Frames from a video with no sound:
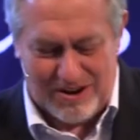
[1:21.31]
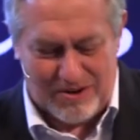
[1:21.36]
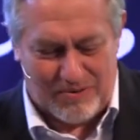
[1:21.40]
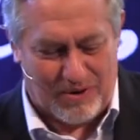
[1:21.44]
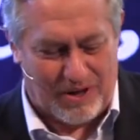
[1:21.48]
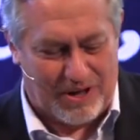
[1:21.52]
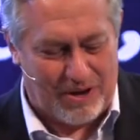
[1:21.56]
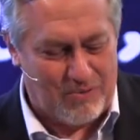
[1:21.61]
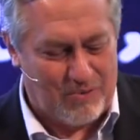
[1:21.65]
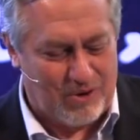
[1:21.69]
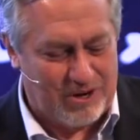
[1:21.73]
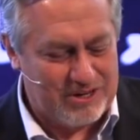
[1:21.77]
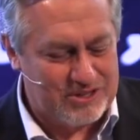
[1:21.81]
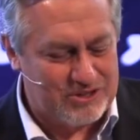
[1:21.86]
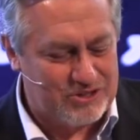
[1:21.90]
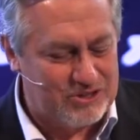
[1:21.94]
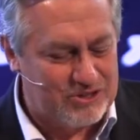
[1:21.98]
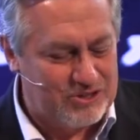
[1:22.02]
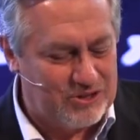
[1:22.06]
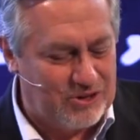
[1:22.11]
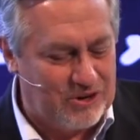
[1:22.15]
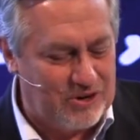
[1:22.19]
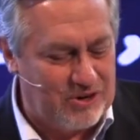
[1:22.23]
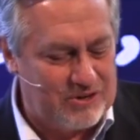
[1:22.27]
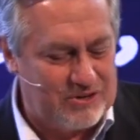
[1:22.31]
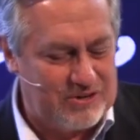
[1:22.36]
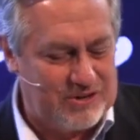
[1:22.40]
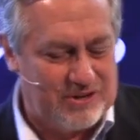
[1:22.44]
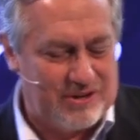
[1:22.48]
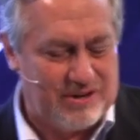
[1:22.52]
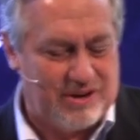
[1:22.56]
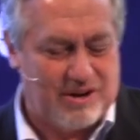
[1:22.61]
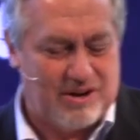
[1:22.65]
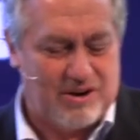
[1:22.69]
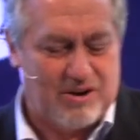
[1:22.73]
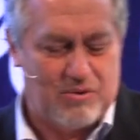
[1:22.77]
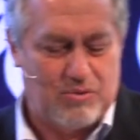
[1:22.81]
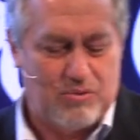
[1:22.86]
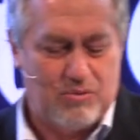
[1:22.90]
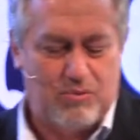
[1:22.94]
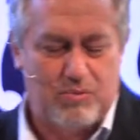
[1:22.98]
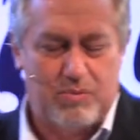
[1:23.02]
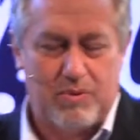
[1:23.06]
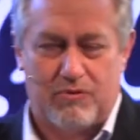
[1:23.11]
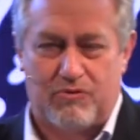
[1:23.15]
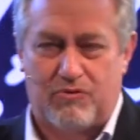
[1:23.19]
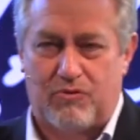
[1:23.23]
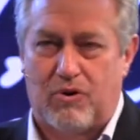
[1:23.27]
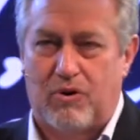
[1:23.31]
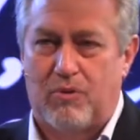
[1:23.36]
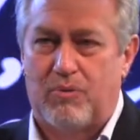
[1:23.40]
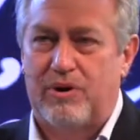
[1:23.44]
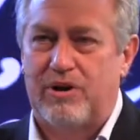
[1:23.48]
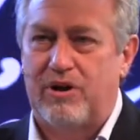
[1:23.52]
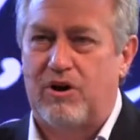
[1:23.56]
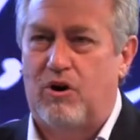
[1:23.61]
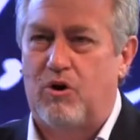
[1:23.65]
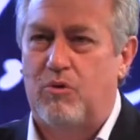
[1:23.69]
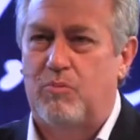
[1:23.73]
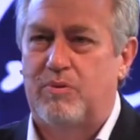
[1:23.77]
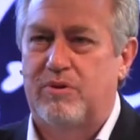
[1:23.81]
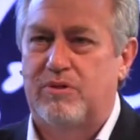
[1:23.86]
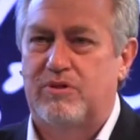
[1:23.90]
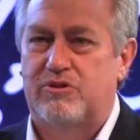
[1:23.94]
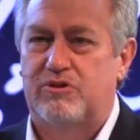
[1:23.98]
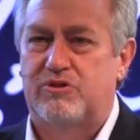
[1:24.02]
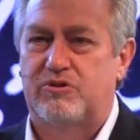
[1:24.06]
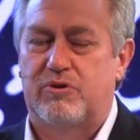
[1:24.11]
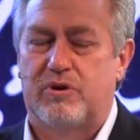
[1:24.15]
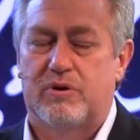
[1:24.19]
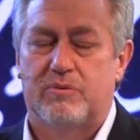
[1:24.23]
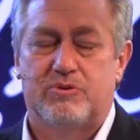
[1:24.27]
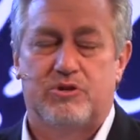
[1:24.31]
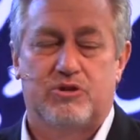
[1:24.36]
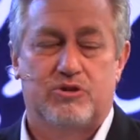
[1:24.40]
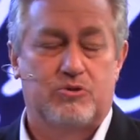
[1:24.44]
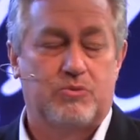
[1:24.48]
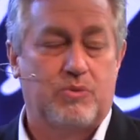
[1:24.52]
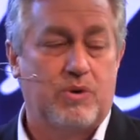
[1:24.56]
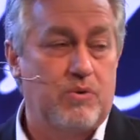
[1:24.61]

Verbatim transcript: Well, I want to start uh, before we open the scriptures.